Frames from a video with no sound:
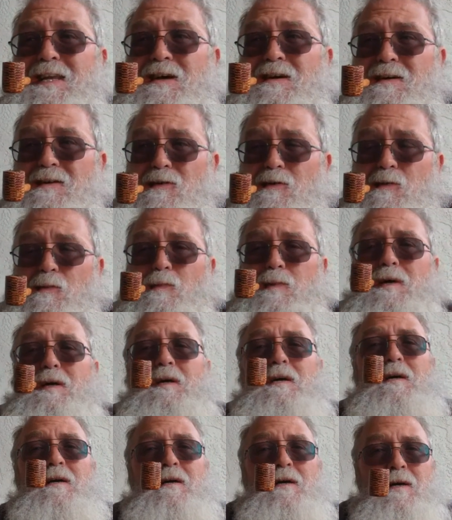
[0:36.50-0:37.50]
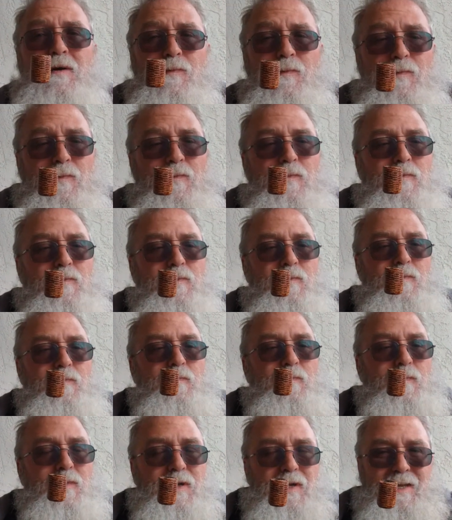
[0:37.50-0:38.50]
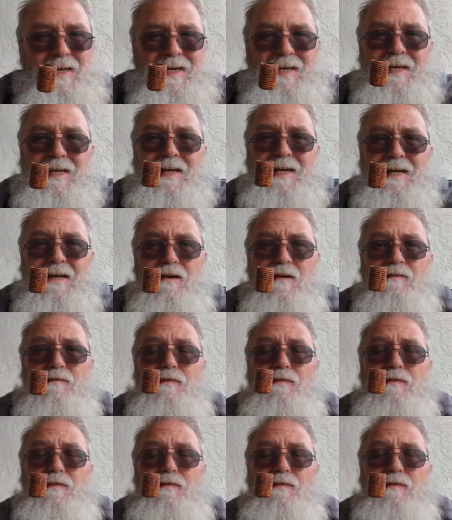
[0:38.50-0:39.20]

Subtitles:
home to take care of